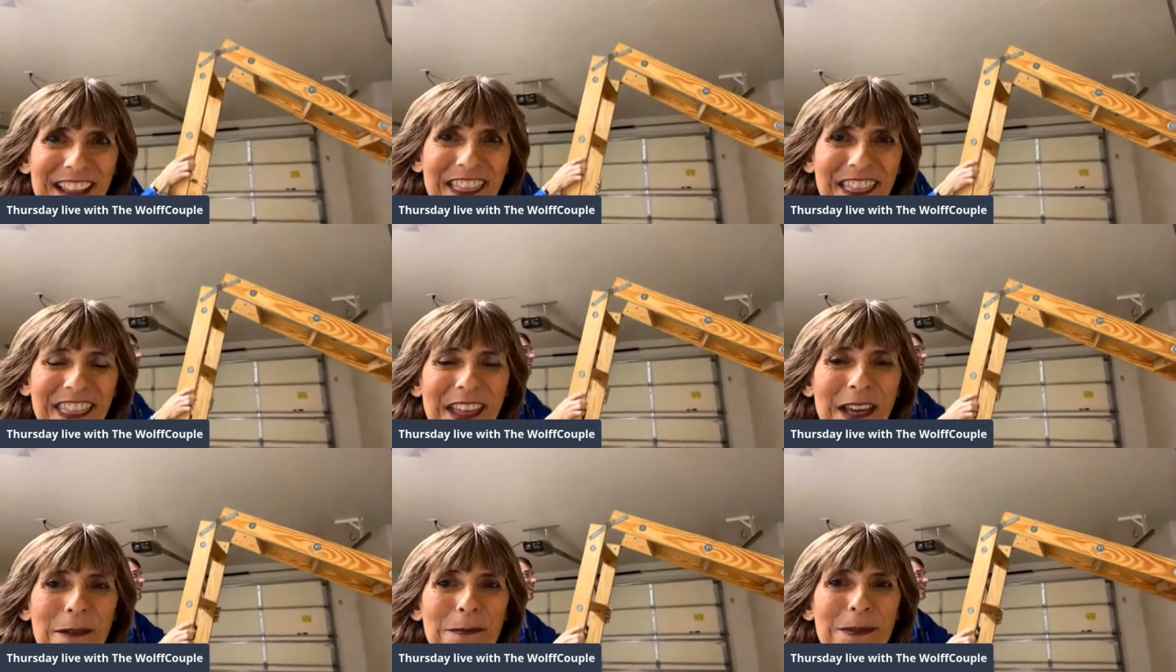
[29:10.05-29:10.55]

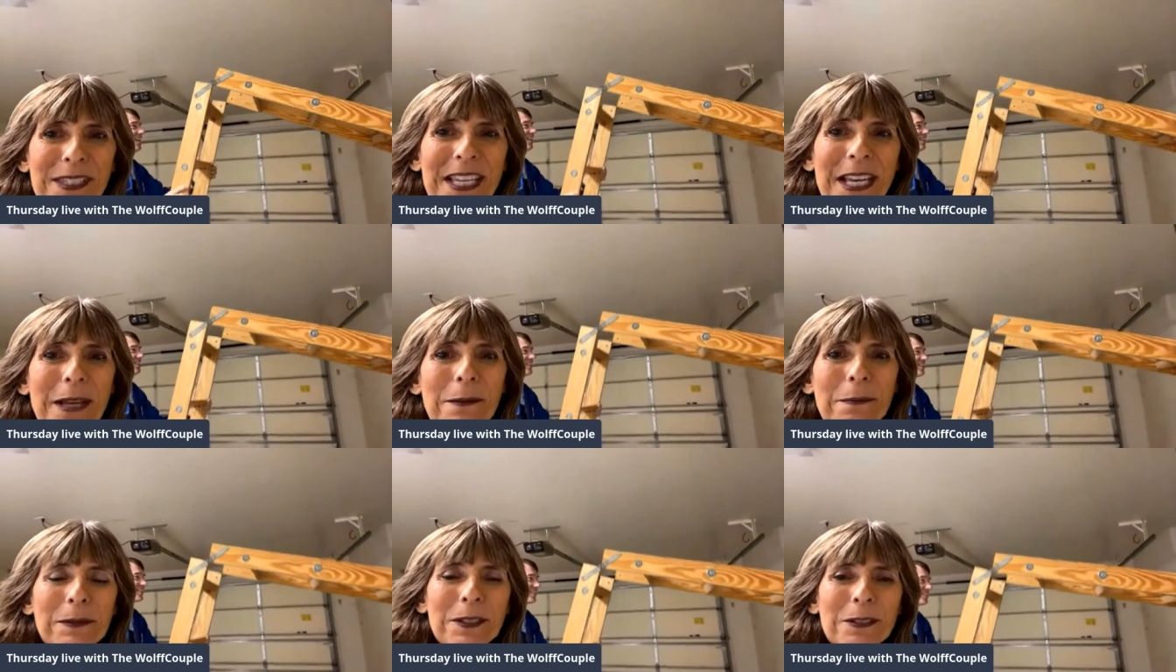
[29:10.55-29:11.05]
thumbs
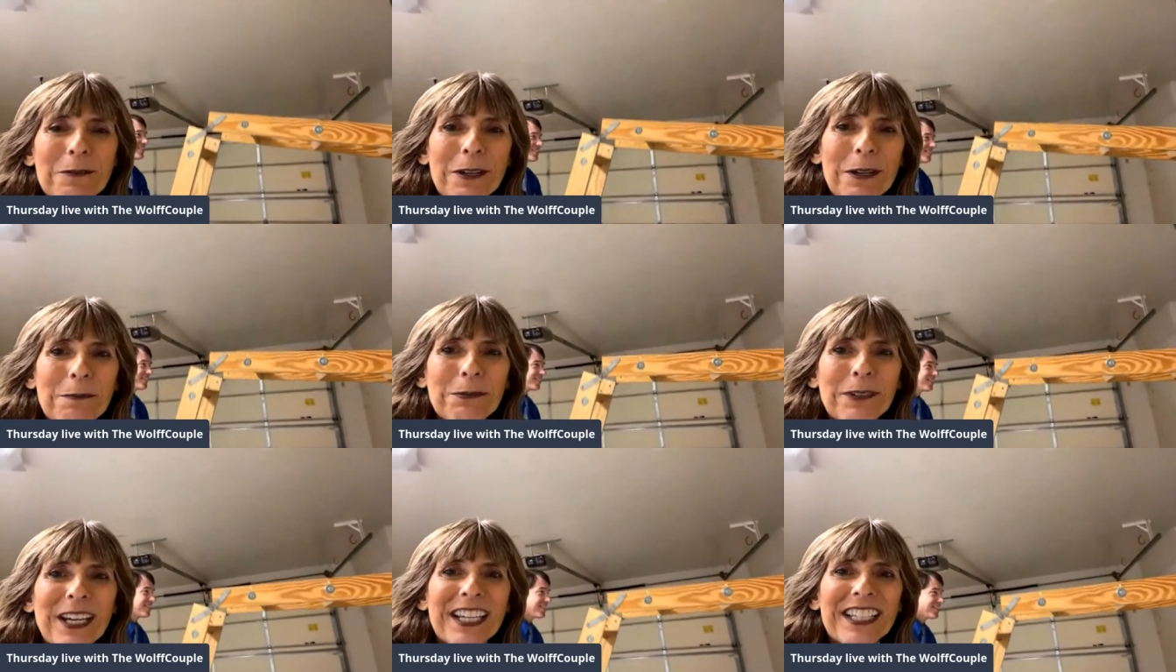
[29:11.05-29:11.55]
up. Do you want
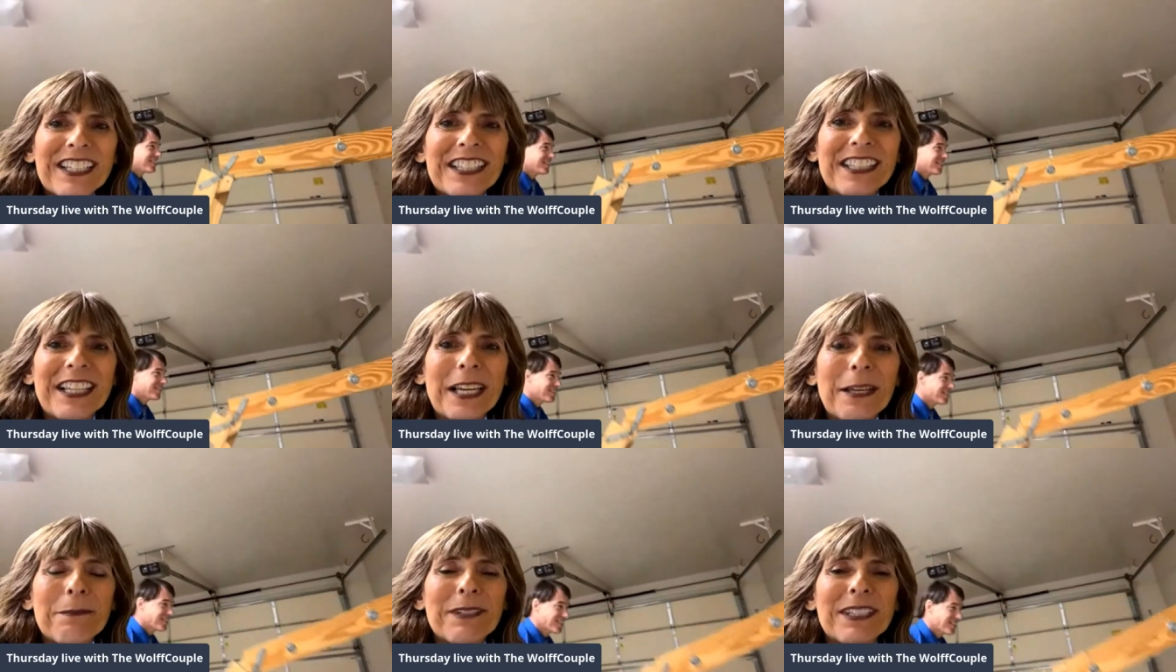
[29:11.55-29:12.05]
Brian to
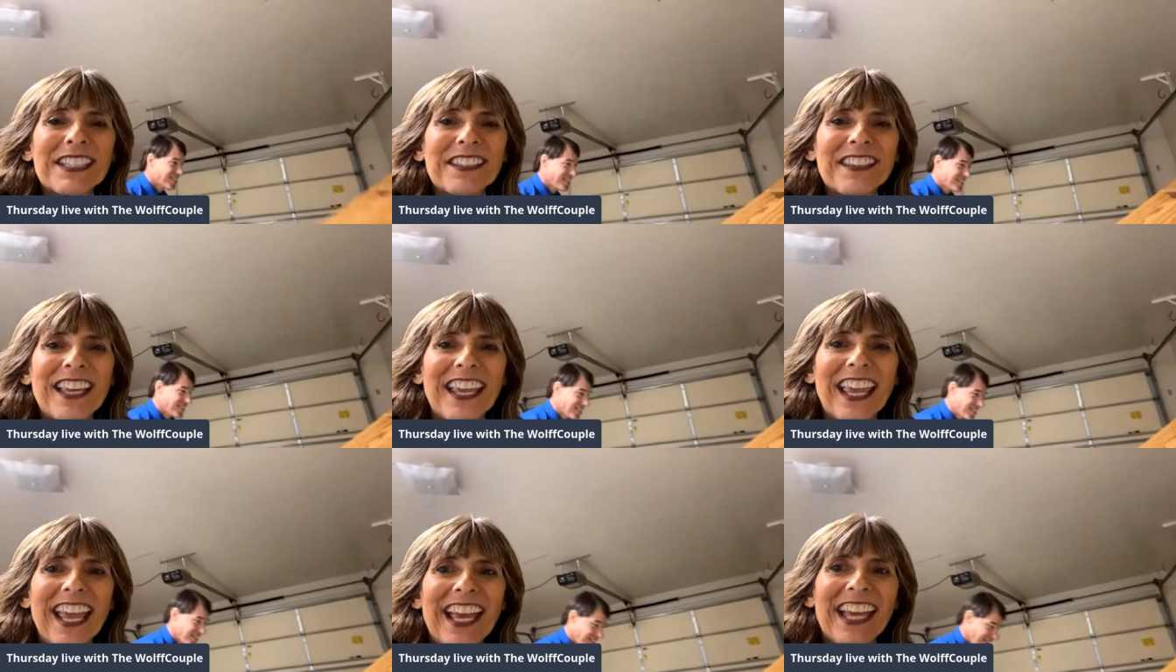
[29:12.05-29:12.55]
climb into the
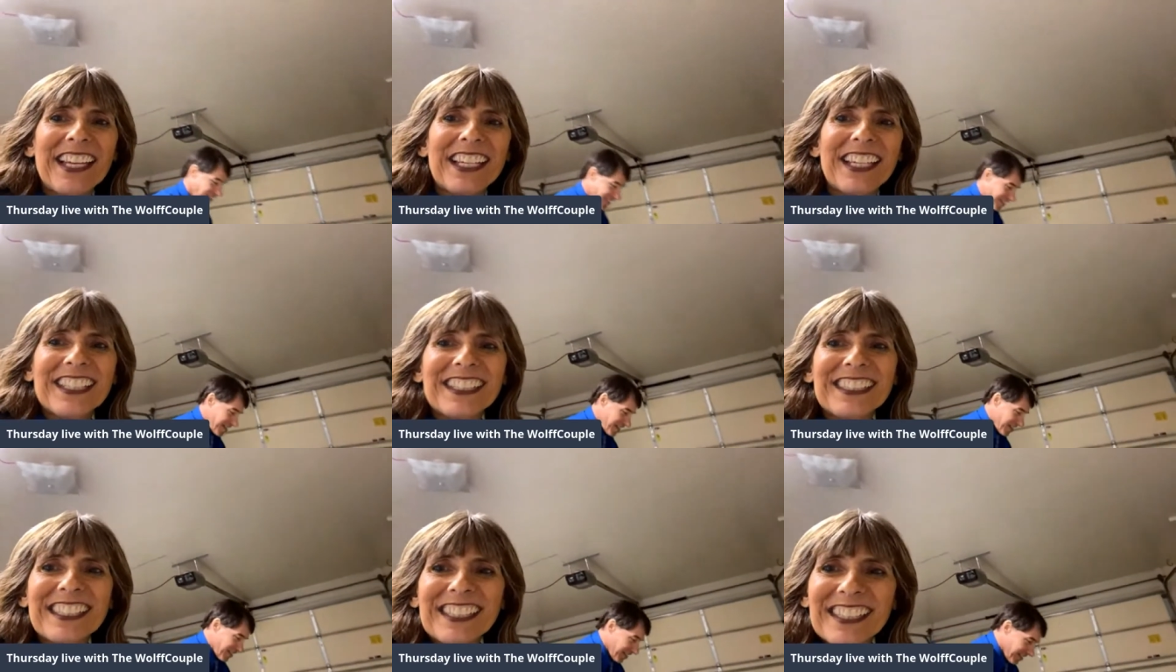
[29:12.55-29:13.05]
attic?
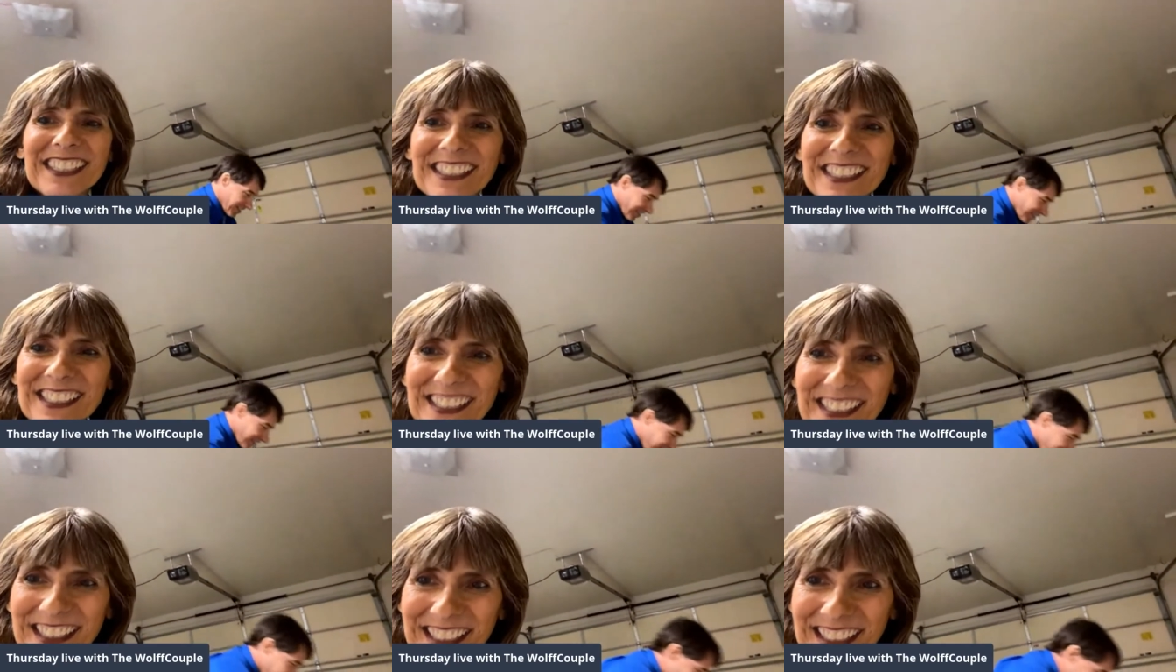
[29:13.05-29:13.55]

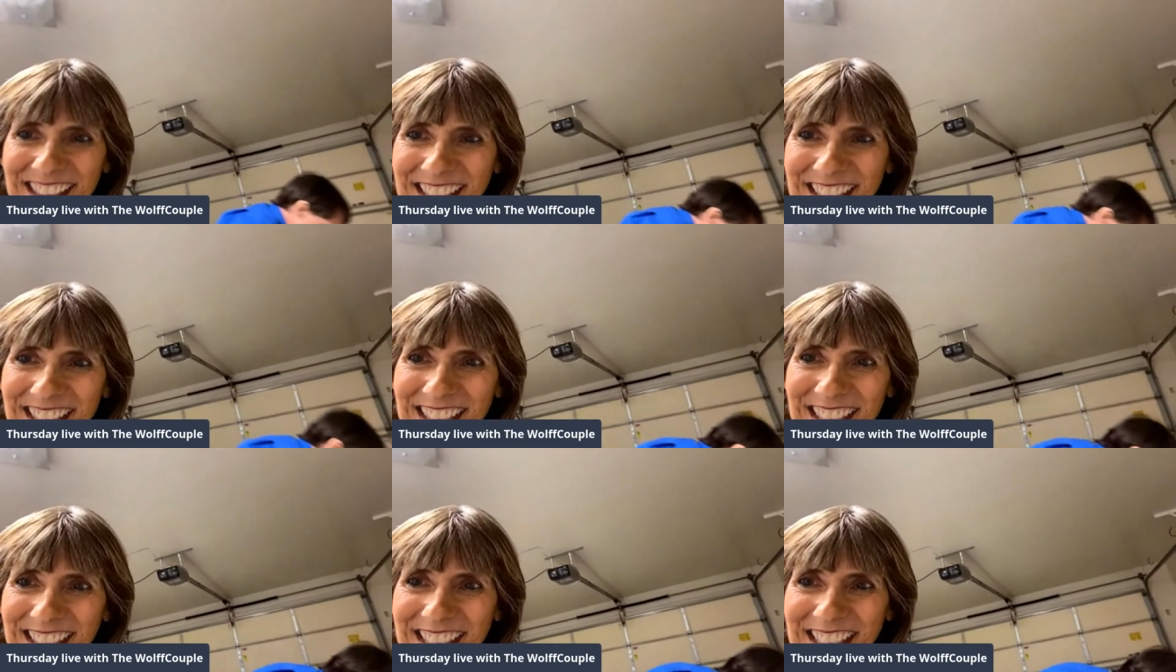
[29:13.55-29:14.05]

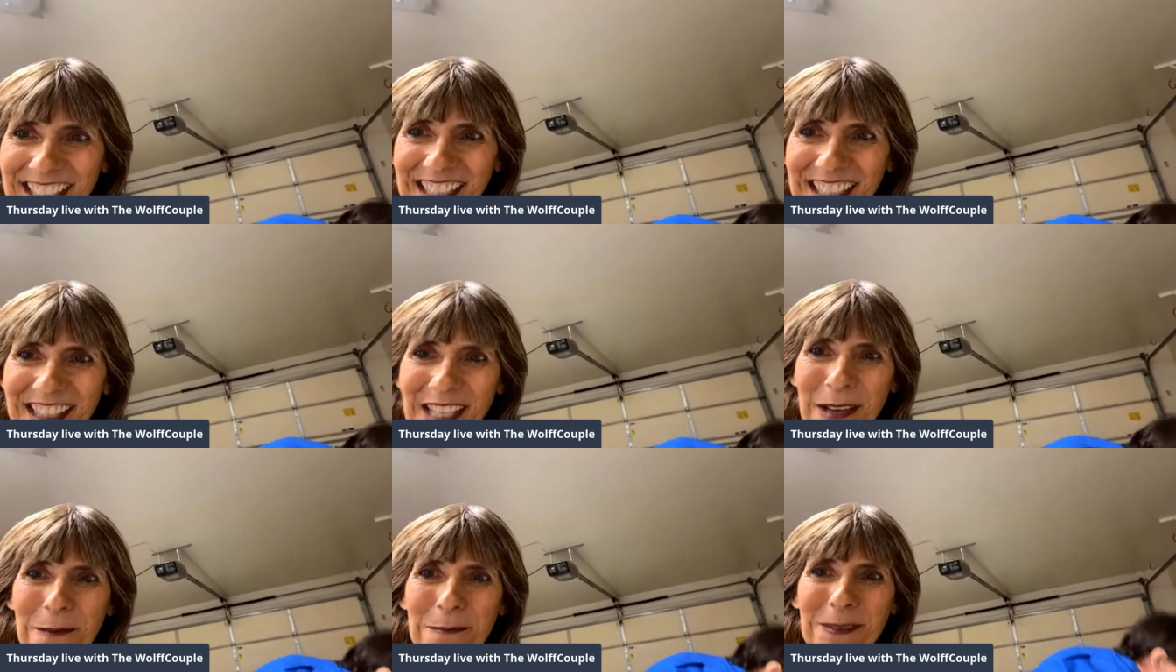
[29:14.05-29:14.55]
Uh,
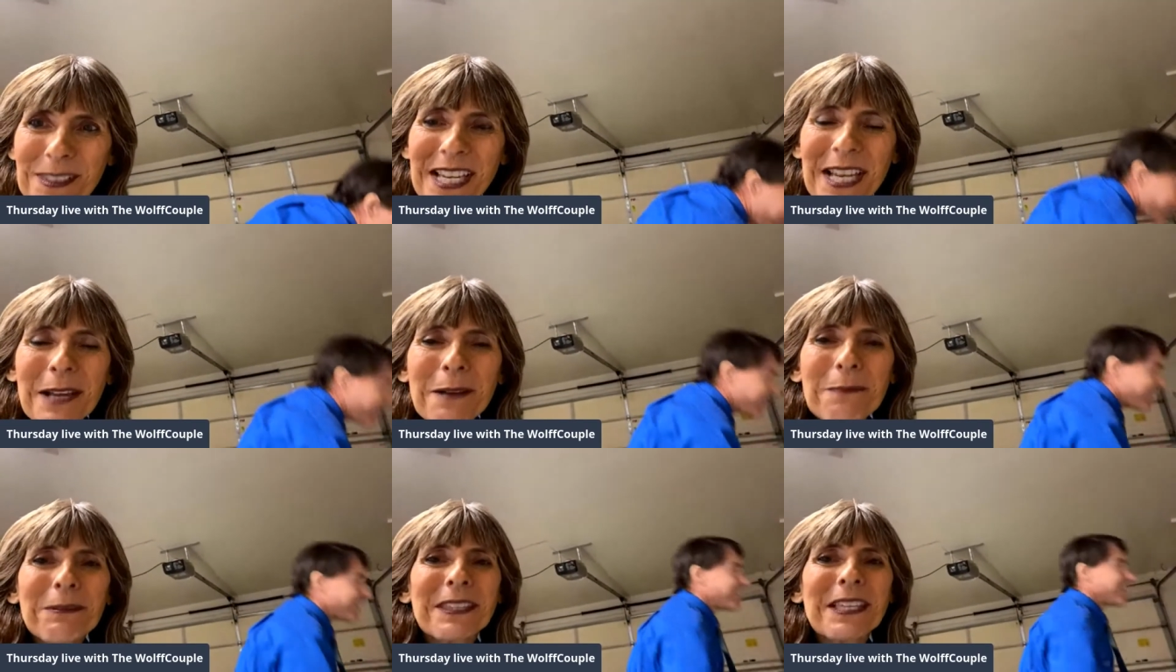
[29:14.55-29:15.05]
thumbs
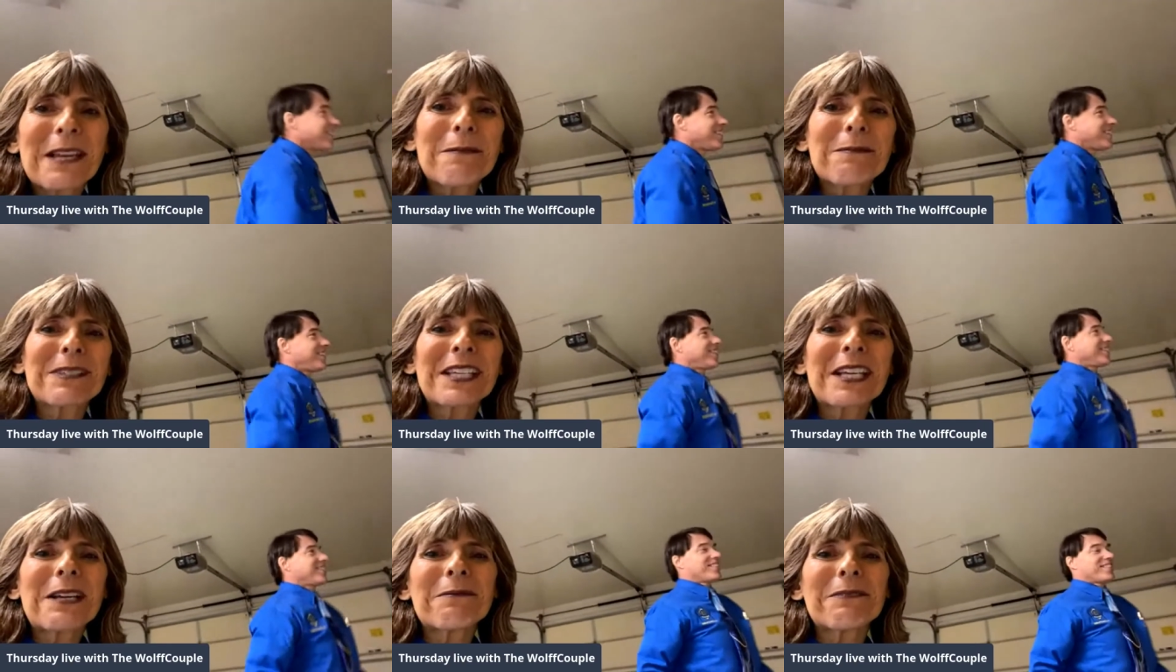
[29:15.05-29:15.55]
up, thumbs
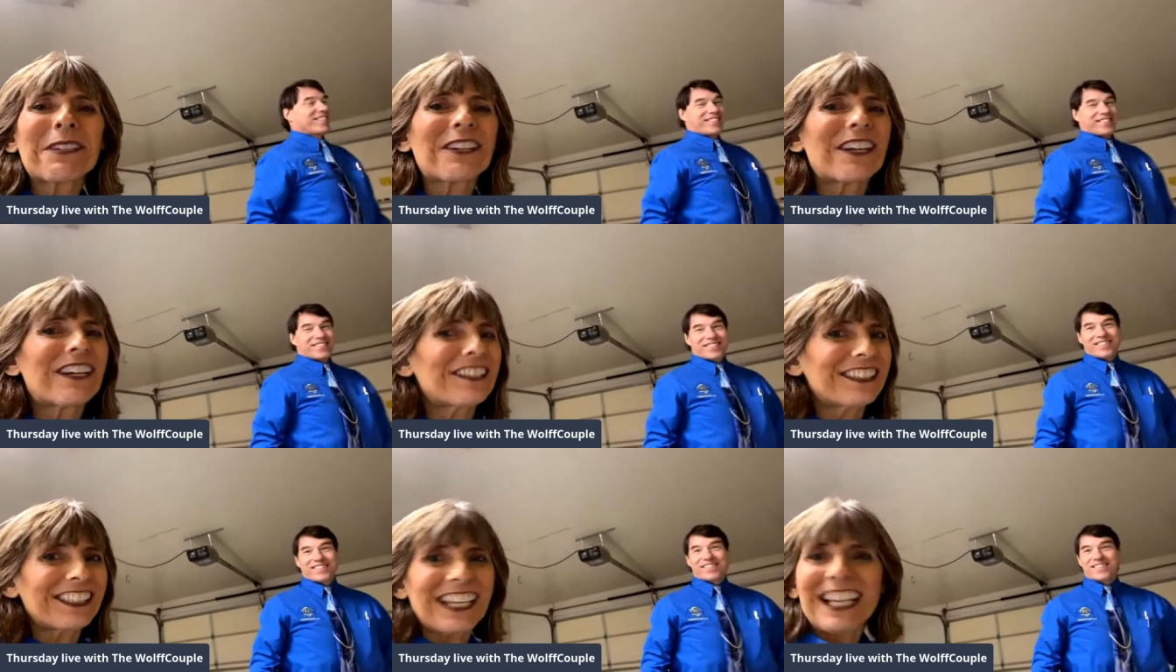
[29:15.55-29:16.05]
up. They're
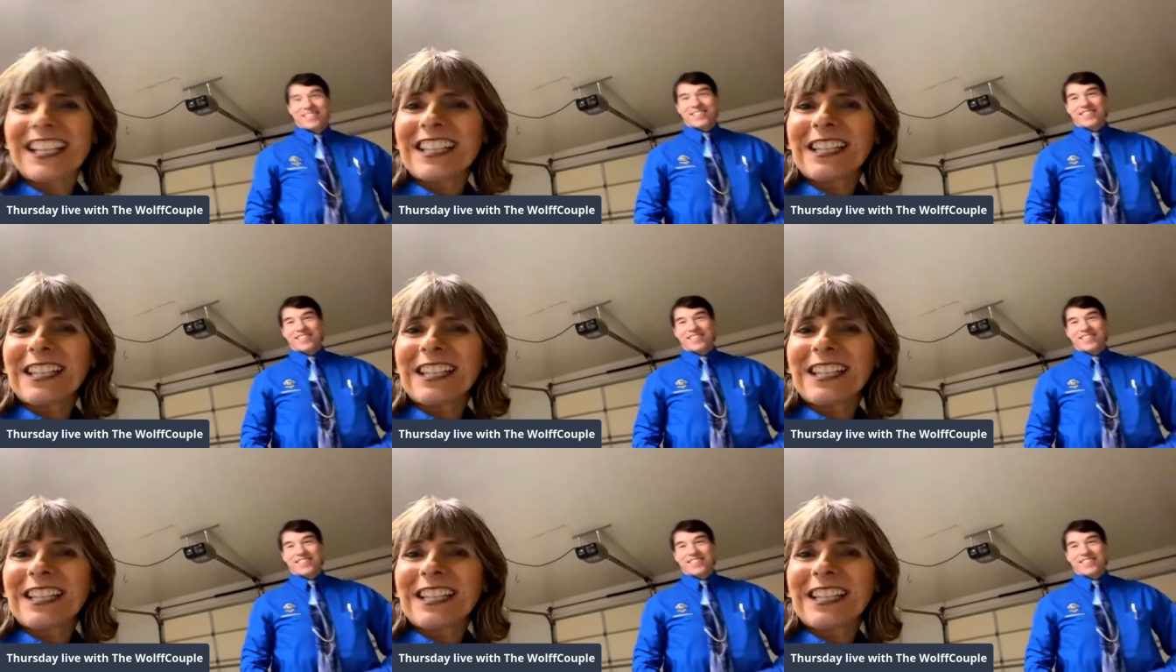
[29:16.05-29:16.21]
all saying